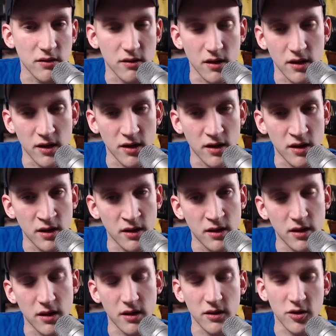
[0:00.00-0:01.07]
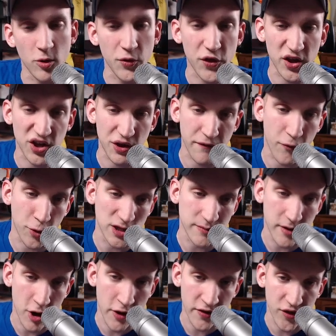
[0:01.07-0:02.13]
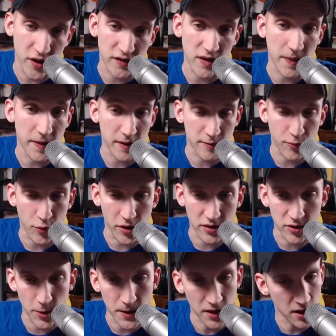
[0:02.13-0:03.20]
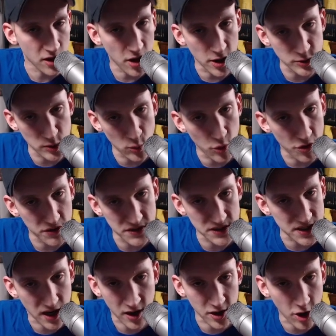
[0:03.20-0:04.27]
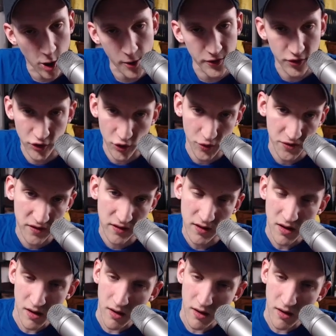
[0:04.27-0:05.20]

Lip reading: I don't think he folds better than us at this point. Don't think he calls it worse. He's not going to call it a deuce.